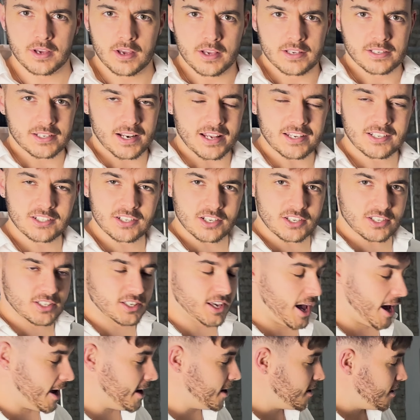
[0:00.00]
So let's just
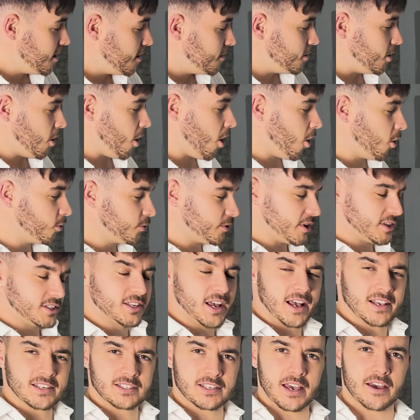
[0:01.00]
say you hold this
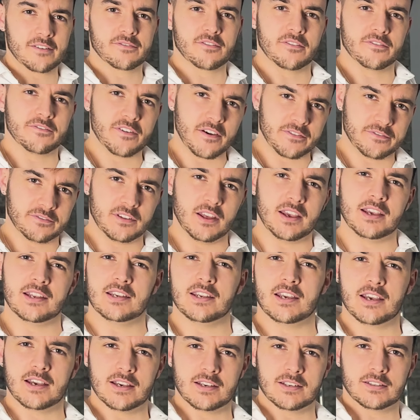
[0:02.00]
asset for 15
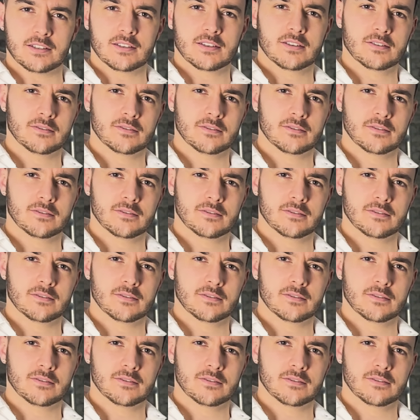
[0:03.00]
years.